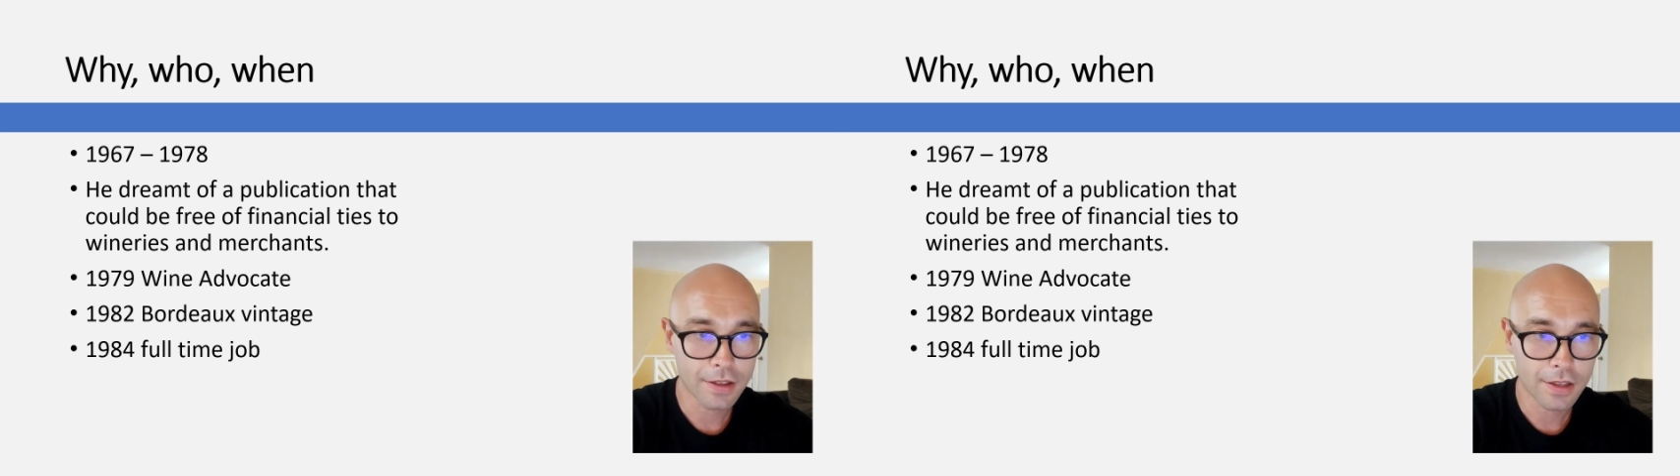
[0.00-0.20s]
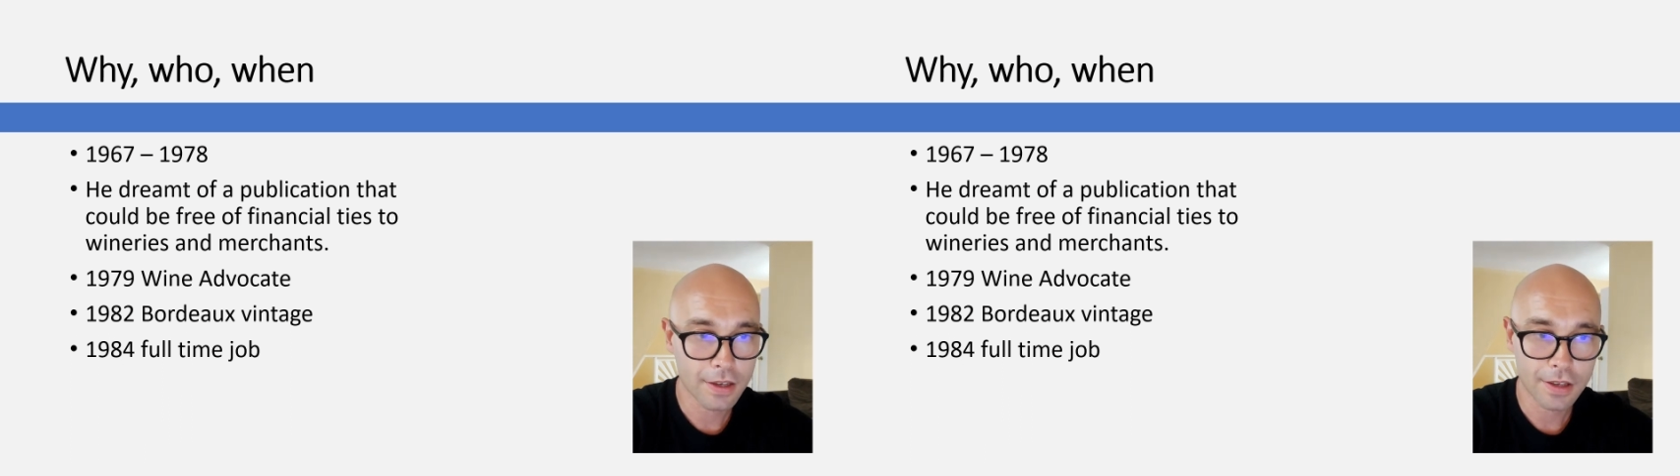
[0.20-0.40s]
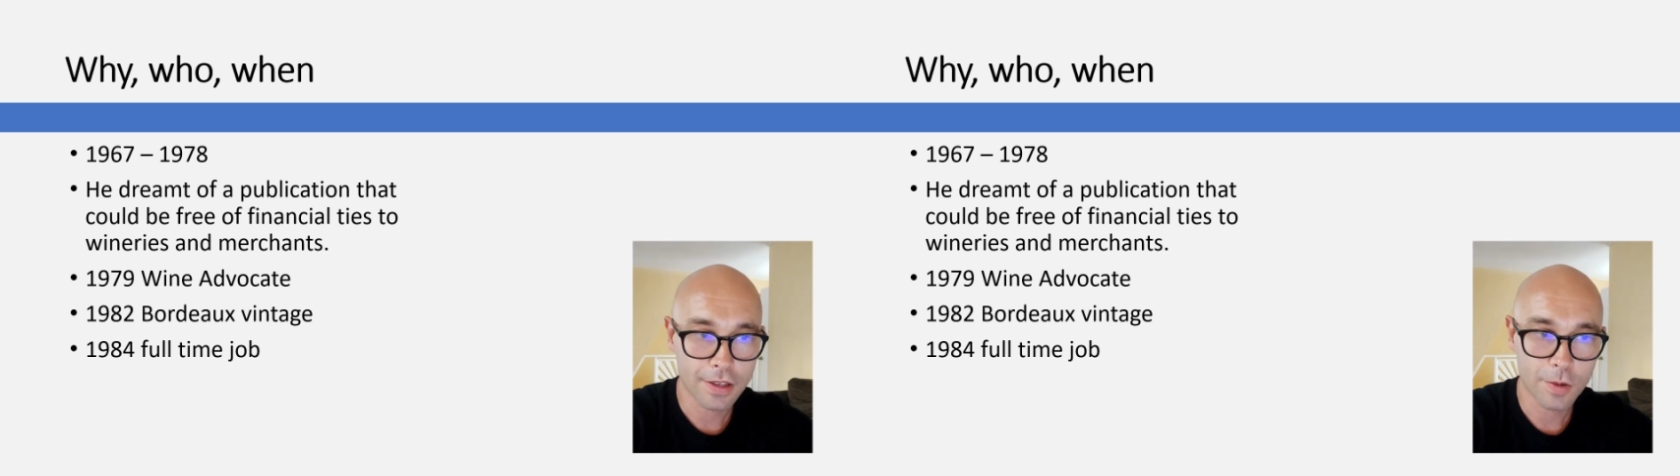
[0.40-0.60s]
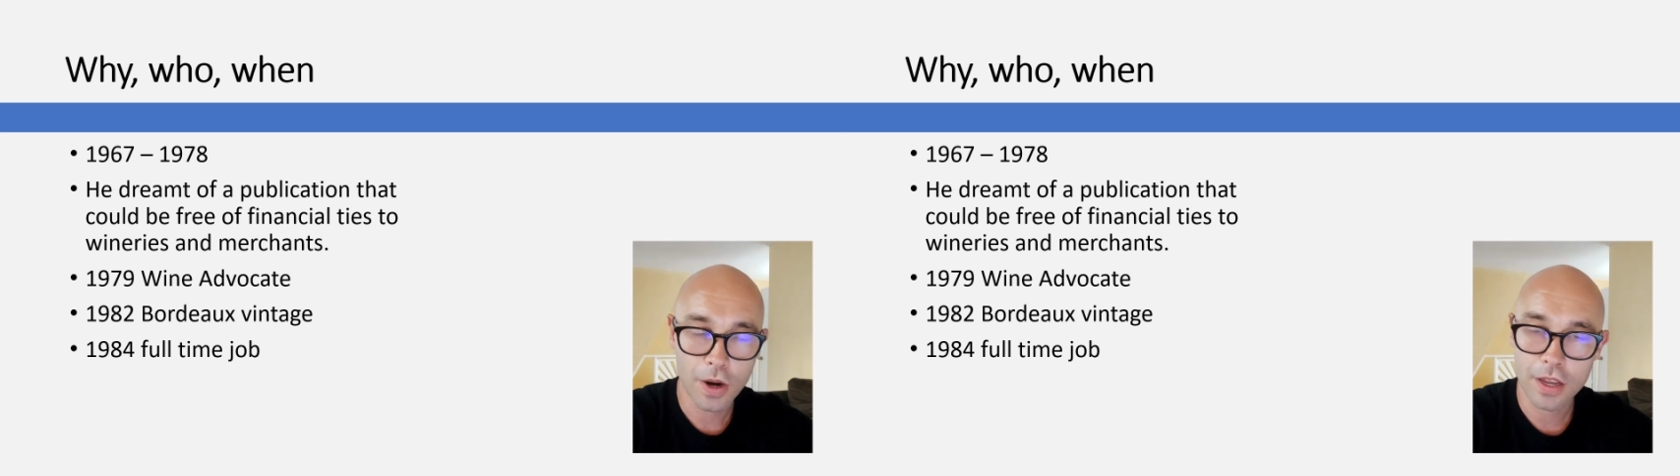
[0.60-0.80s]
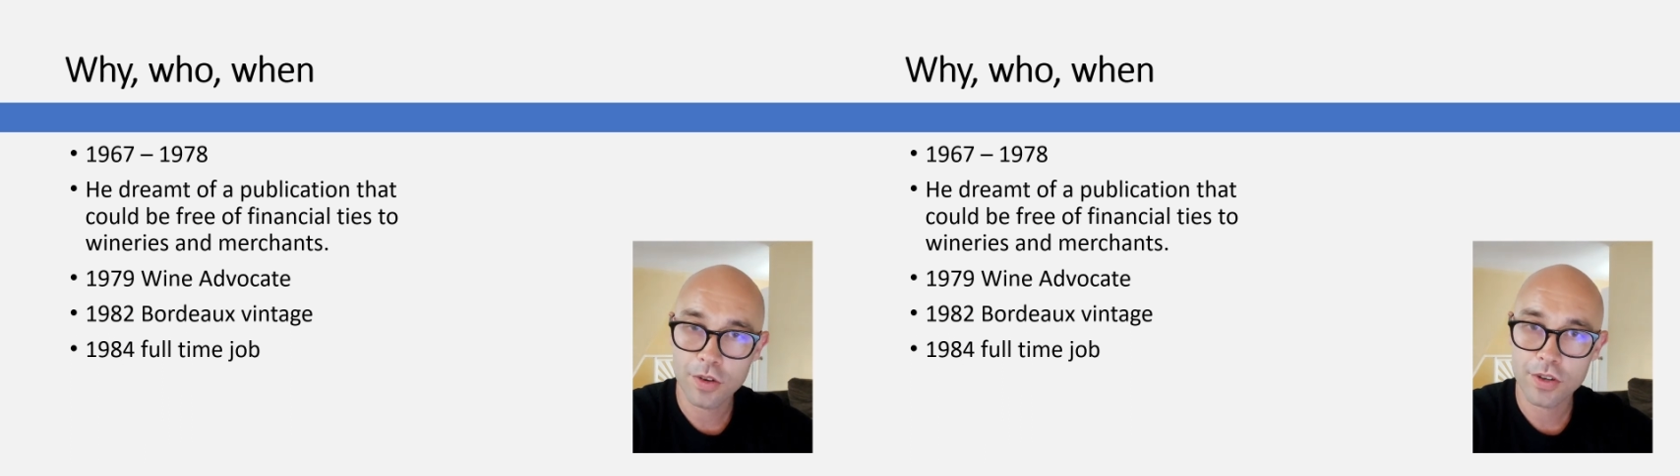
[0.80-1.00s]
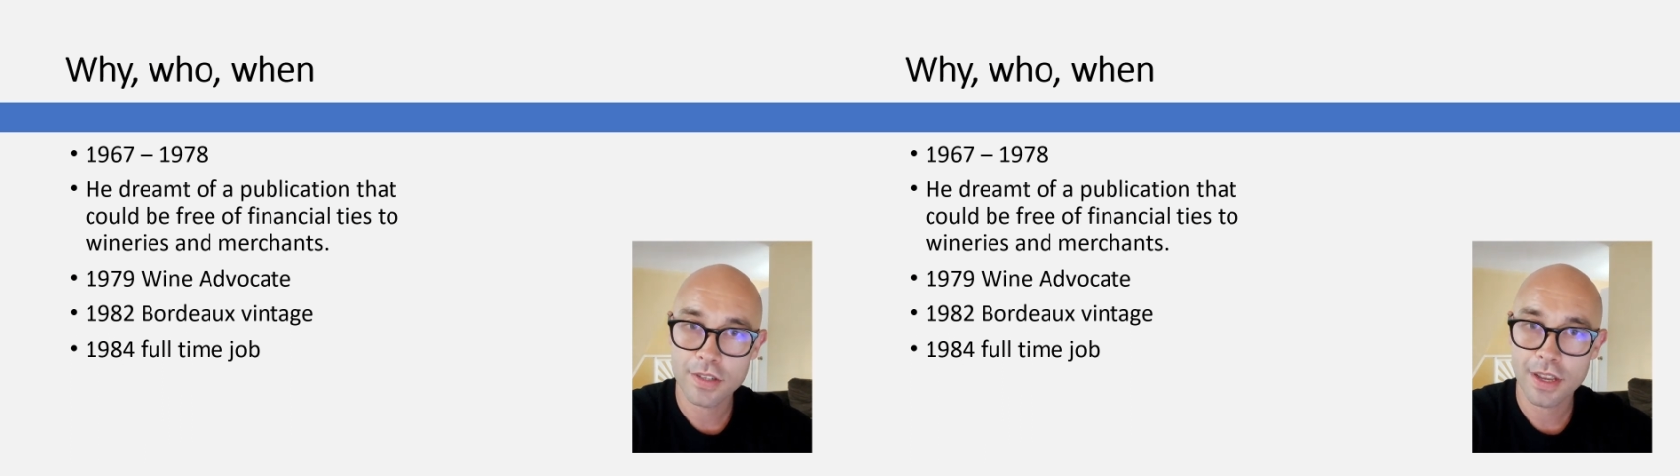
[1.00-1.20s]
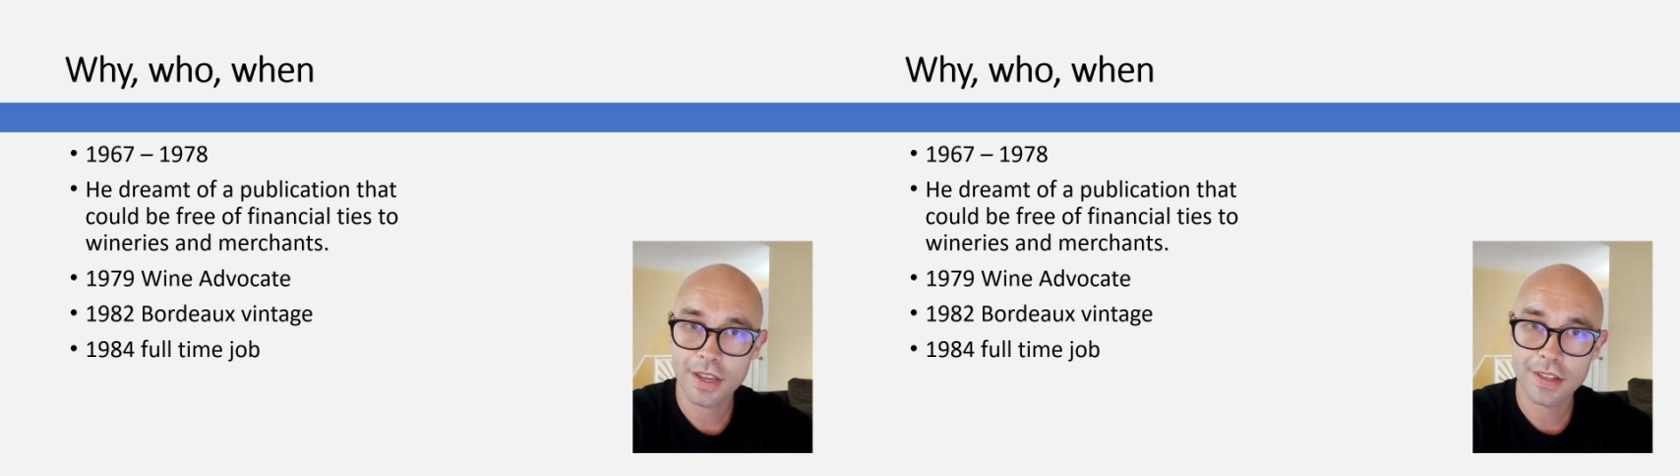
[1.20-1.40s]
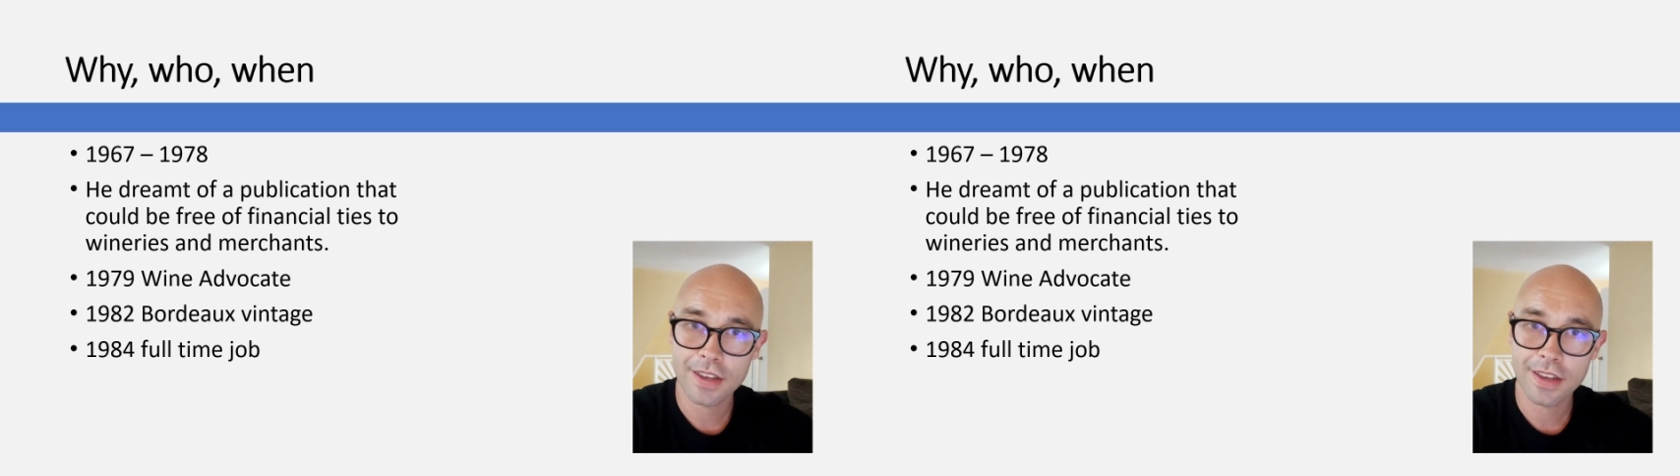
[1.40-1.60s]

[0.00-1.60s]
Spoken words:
the wineries and